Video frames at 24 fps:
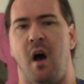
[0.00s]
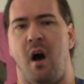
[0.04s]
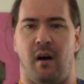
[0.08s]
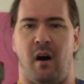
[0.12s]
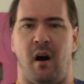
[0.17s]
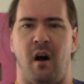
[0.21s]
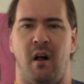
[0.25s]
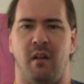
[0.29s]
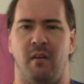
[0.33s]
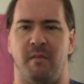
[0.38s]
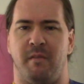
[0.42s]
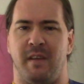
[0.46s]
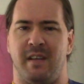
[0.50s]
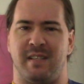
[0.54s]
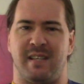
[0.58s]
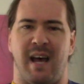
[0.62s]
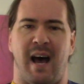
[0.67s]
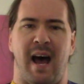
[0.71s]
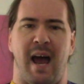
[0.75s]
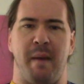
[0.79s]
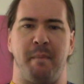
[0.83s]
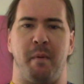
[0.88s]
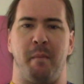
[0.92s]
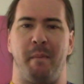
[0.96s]
all of this
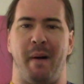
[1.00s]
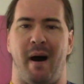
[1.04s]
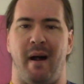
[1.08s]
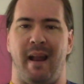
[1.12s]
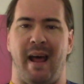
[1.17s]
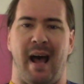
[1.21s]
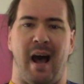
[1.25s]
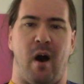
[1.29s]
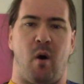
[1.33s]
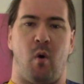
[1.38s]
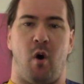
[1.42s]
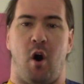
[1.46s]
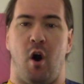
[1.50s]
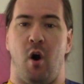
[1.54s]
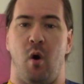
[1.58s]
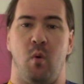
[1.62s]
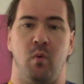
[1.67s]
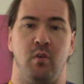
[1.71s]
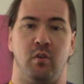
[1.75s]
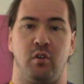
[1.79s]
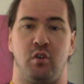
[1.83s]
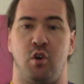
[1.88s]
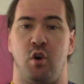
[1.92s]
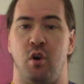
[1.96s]
hype about how
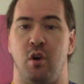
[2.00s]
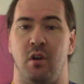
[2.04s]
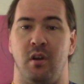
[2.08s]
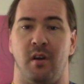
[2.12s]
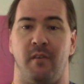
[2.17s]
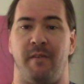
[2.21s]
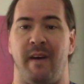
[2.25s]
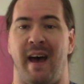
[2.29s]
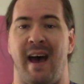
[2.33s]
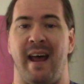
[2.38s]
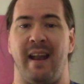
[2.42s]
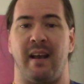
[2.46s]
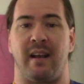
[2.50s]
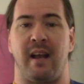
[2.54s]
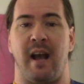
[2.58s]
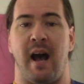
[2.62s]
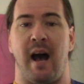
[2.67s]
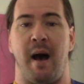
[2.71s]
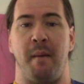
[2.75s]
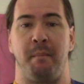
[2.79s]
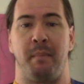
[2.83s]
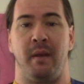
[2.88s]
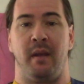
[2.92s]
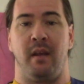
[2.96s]
Odin couldn't have had a
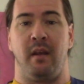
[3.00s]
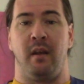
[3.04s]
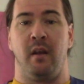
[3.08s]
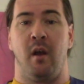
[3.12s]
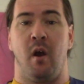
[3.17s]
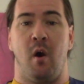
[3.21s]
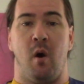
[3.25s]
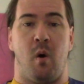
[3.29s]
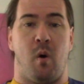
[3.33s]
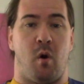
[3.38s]
copy